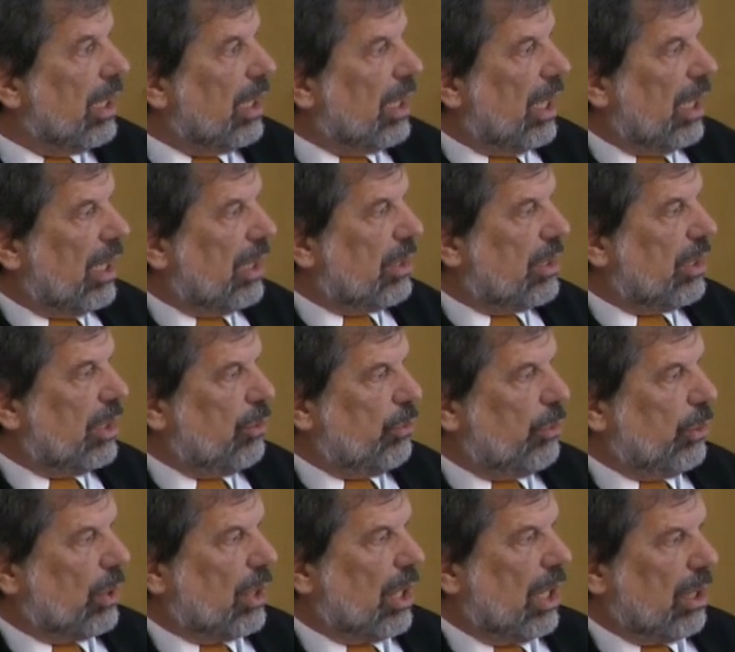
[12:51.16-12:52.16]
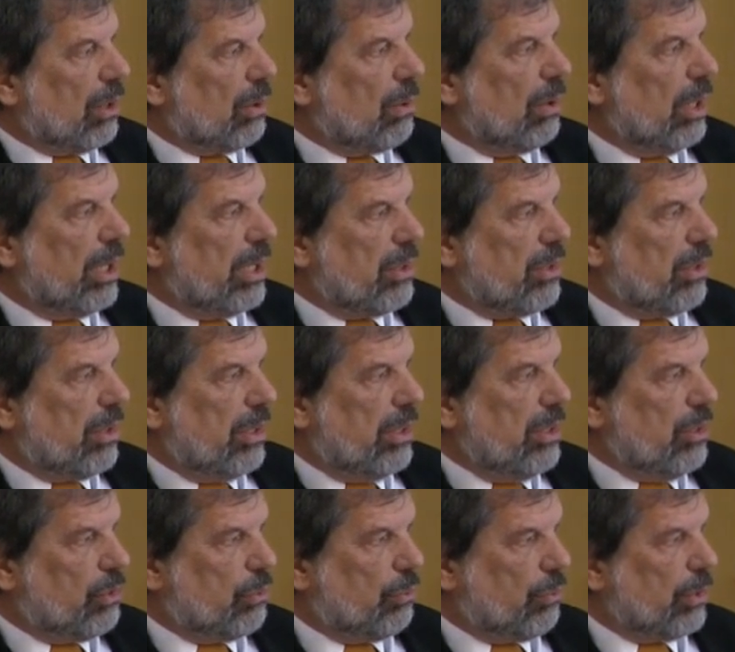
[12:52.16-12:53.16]
And if you calculate
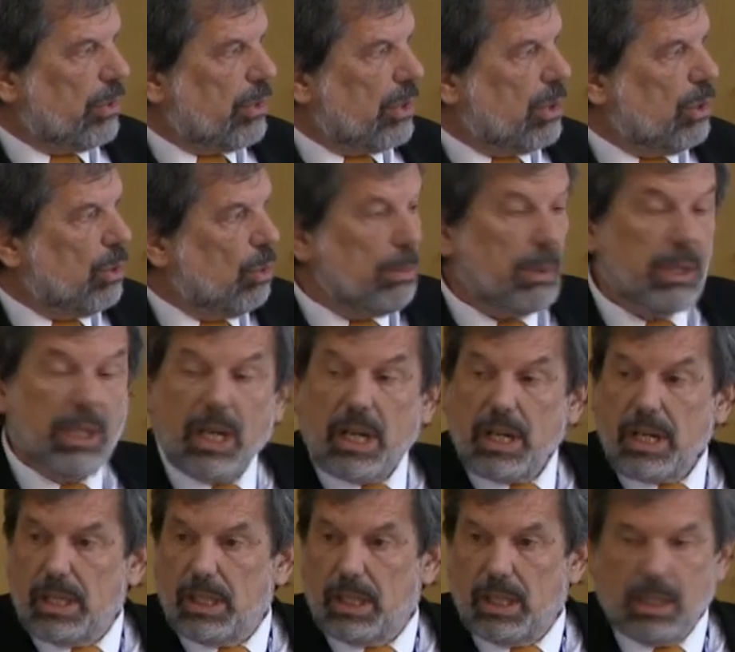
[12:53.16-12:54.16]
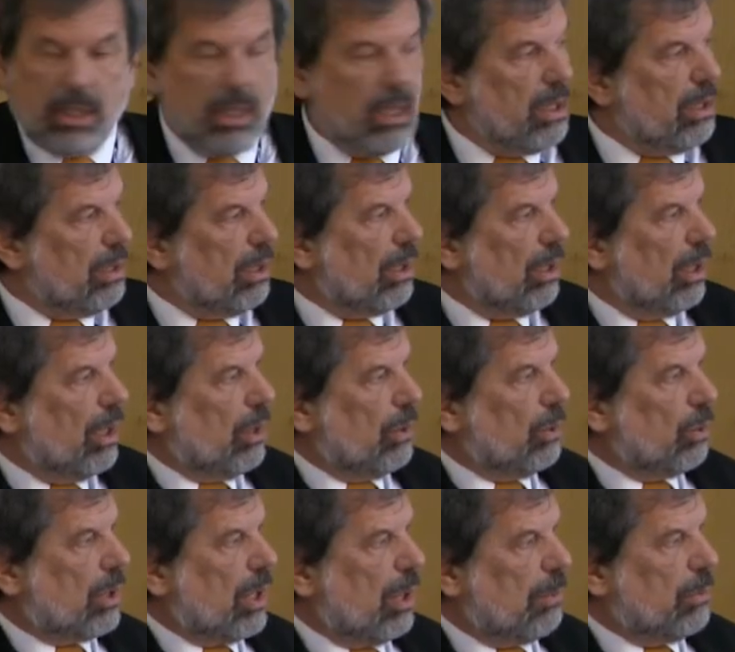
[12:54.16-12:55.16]
this for the human eye, yeah,
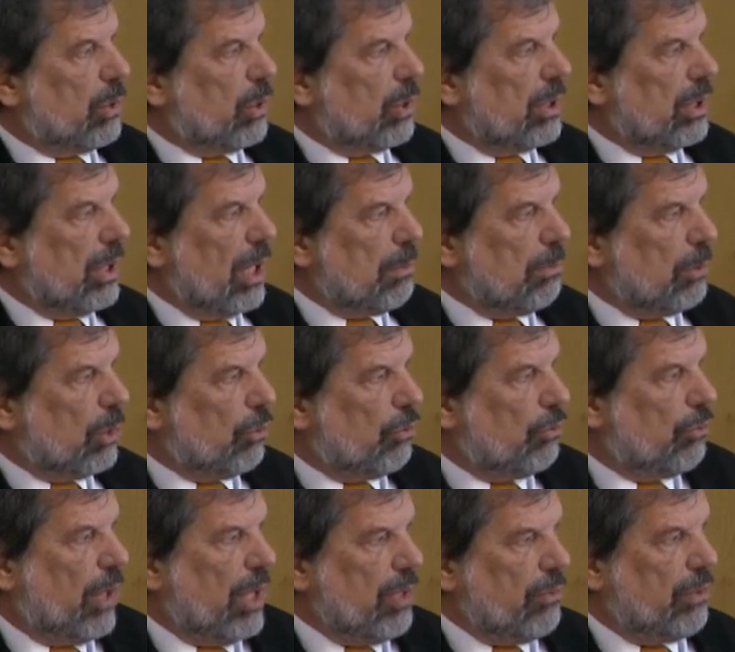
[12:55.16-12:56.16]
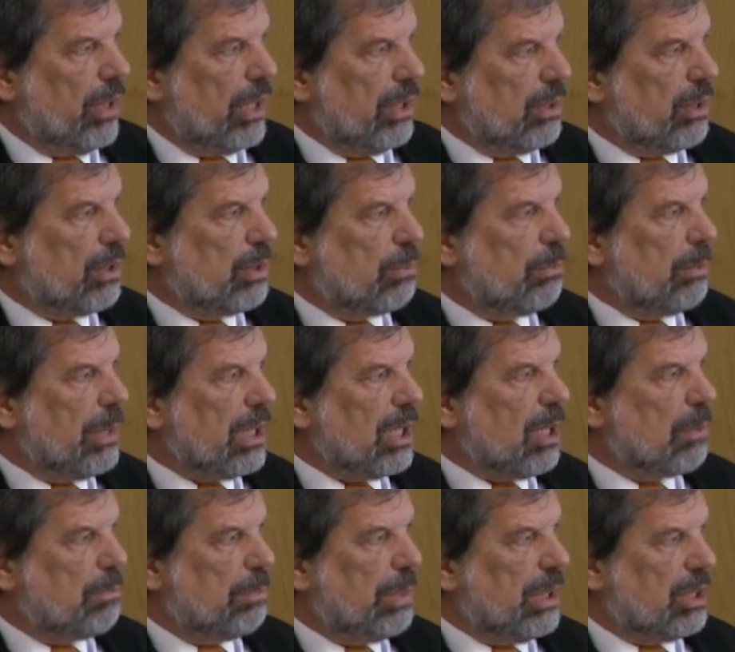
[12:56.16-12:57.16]
you come to a number of 500
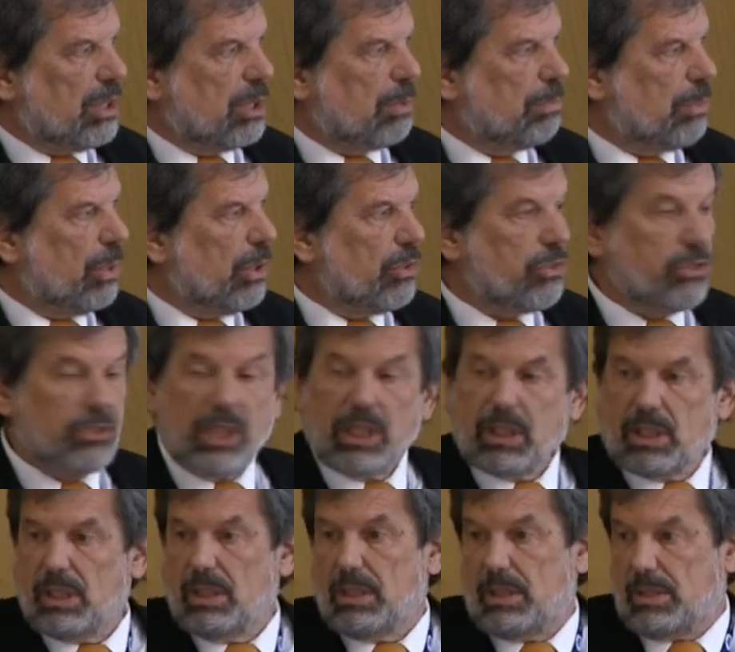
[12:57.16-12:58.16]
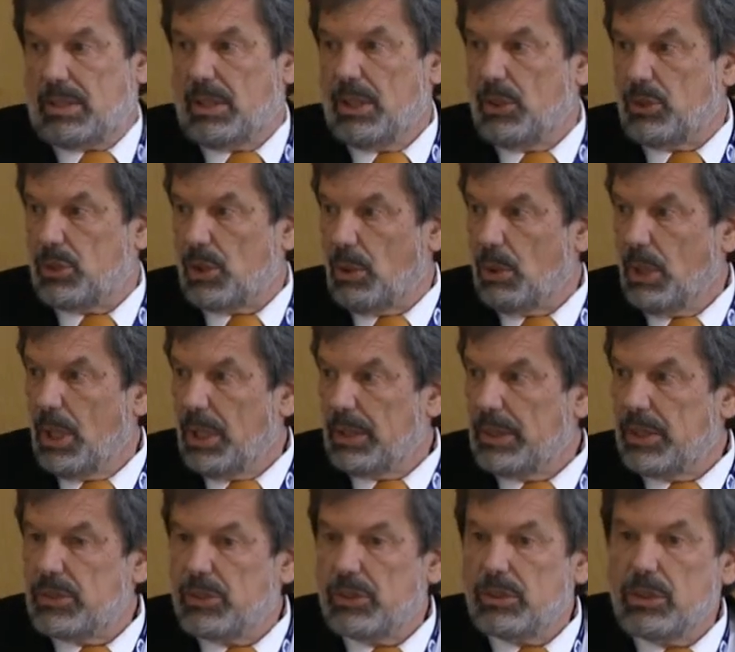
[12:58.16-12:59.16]
megabits per second. So
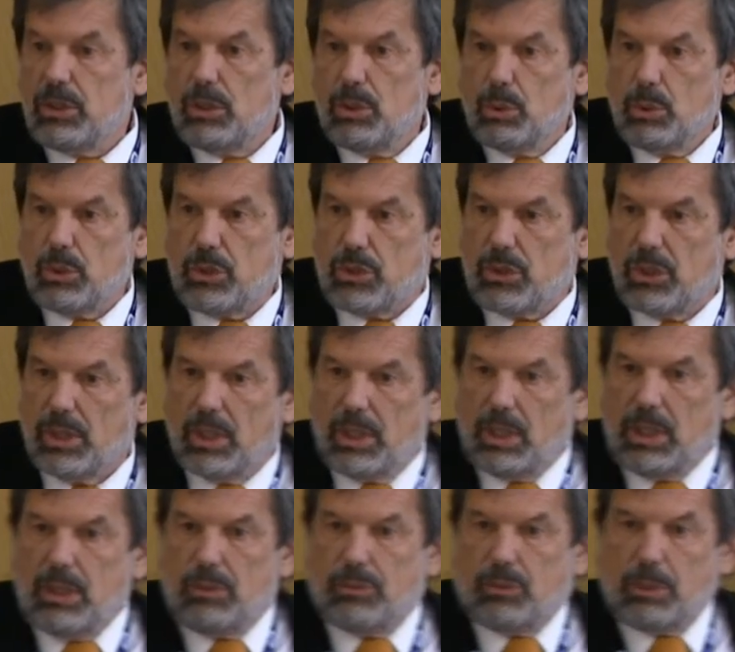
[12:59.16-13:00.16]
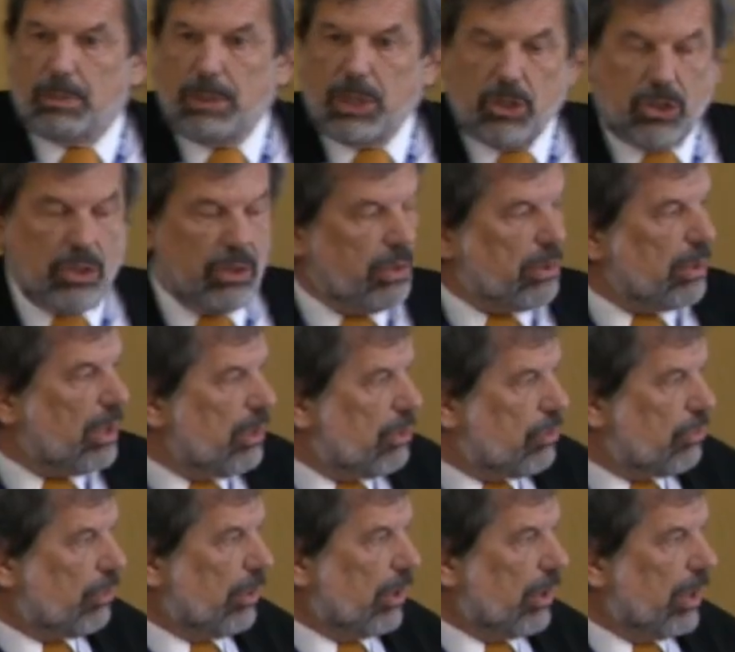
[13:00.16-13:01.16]
this is a huge information transfer.